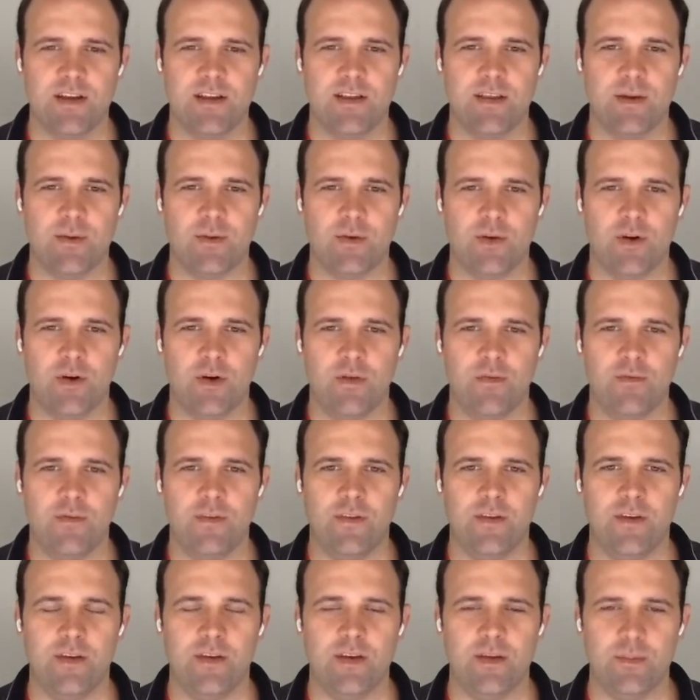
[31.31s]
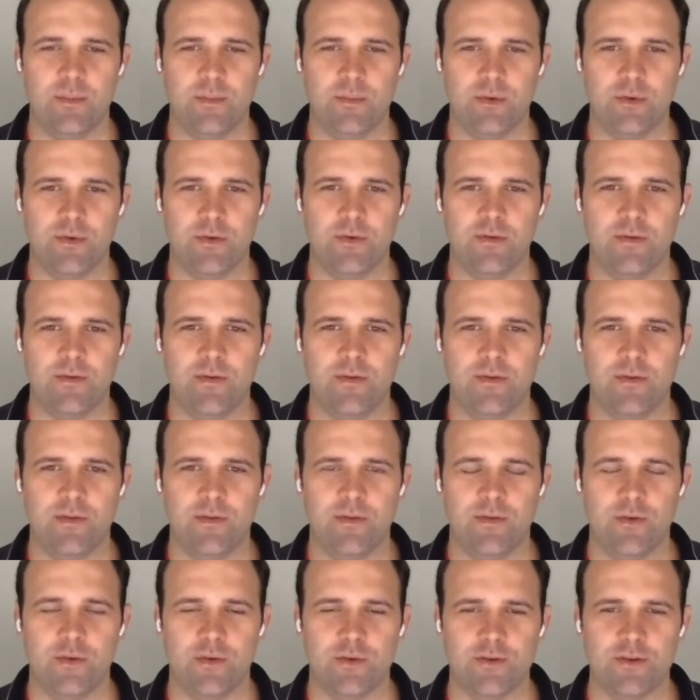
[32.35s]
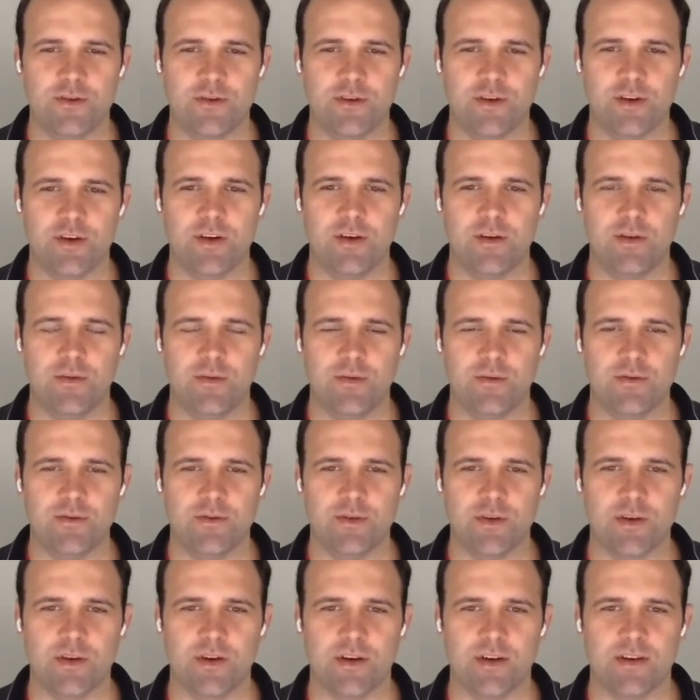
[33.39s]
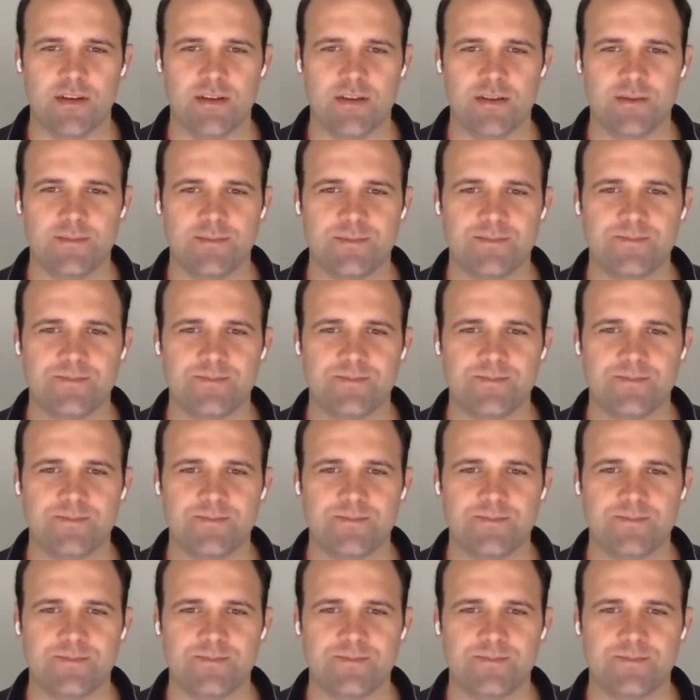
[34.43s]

that will hopefully improve your journey through shortcuts.